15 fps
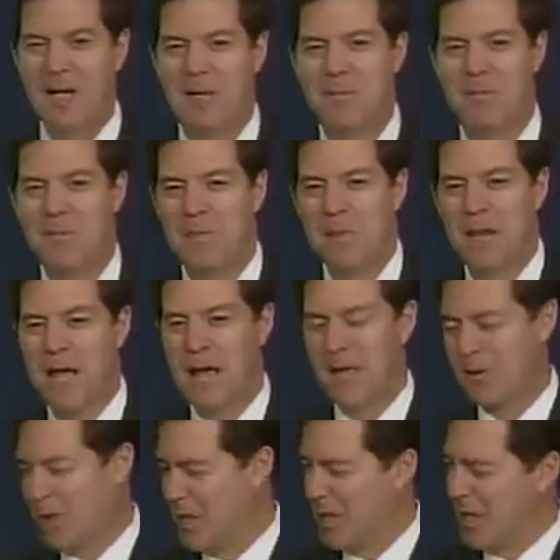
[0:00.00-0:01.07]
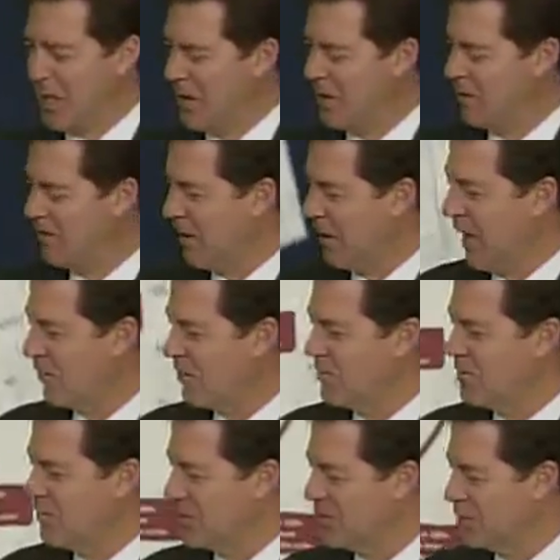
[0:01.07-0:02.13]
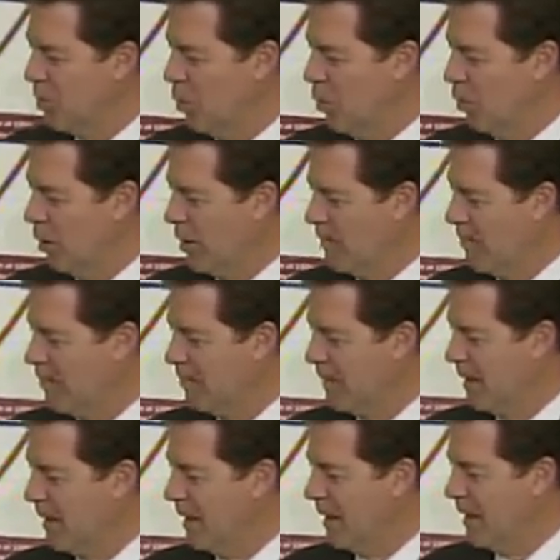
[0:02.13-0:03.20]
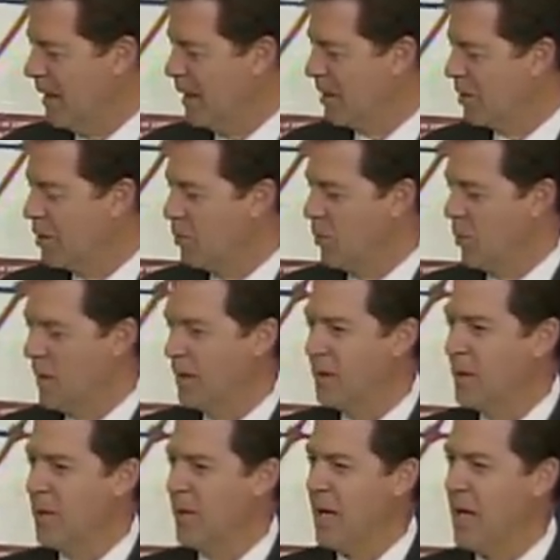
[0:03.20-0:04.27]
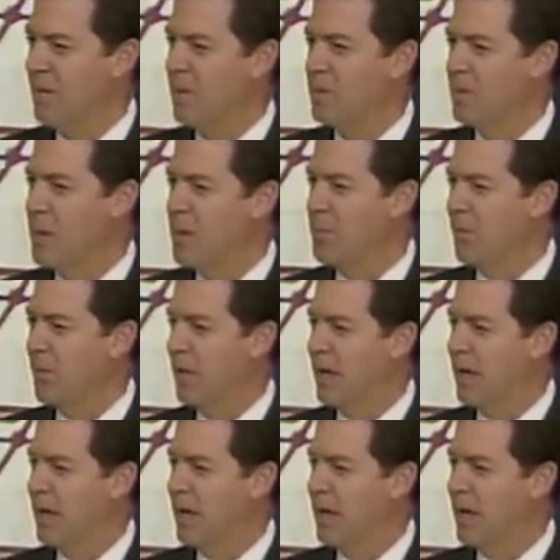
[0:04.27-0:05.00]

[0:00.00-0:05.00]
at the end of how this is scored, you end up having people that